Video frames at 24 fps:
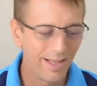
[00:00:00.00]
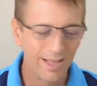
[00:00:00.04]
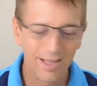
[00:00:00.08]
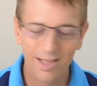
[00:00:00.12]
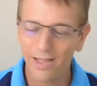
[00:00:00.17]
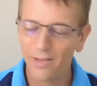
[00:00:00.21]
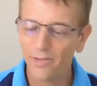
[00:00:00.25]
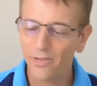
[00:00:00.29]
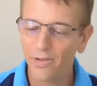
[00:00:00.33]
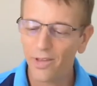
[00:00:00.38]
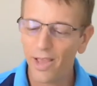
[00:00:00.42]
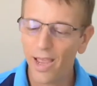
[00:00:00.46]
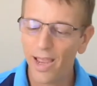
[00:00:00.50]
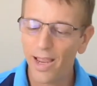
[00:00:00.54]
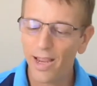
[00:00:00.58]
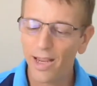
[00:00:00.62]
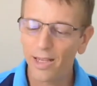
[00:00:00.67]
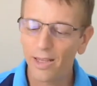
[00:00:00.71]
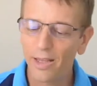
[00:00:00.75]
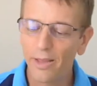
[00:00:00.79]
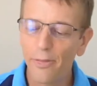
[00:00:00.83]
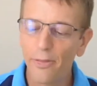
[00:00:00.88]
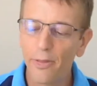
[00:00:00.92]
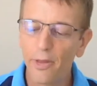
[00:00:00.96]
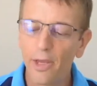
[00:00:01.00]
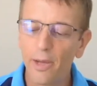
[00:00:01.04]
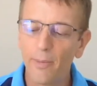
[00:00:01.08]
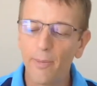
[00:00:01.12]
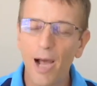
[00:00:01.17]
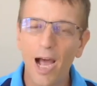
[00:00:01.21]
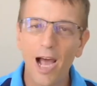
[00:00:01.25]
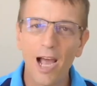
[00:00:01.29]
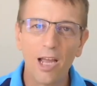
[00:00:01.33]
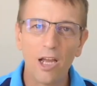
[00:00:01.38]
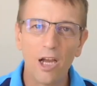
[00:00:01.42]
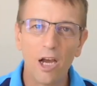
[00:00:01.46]
It's a
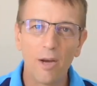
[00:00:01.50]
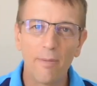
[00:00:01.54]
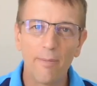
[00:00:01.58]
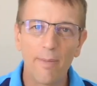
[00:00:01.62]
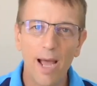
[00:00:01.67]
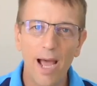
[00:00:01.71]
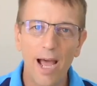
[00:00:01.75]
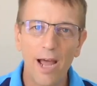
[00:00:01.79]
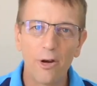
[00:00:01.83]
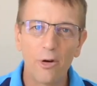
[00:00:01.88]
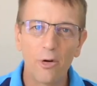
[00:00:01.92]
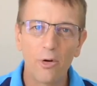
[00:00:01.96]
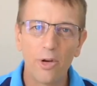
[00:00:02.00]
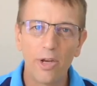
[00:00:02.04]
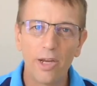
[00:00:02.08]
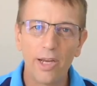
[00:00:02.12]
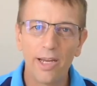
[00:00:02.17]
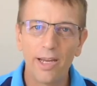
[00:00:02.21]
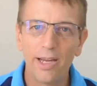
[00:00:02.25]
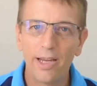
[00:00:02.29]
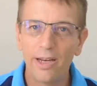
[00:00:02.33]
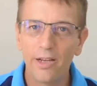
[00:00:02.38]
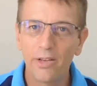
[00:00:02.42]
lithium-ion battery.